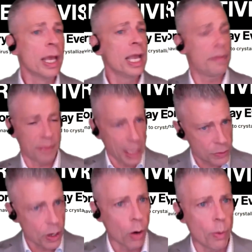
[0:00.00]
If things
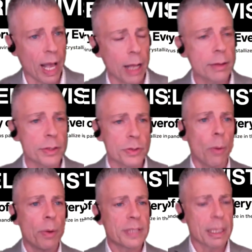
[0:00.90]
go well, there's
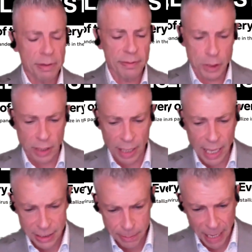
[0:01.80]
always that provisional
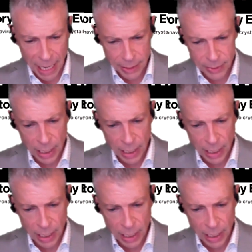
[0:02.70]
aspect.